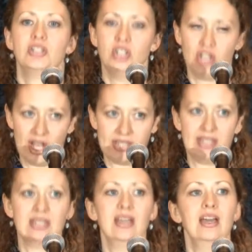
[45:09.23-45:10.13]

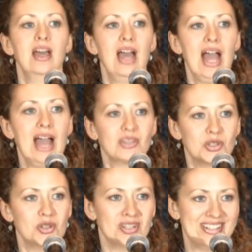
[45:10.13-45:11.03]
just as
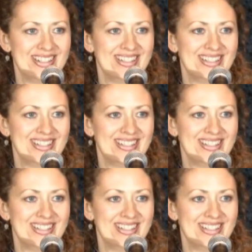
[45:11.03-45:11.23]
good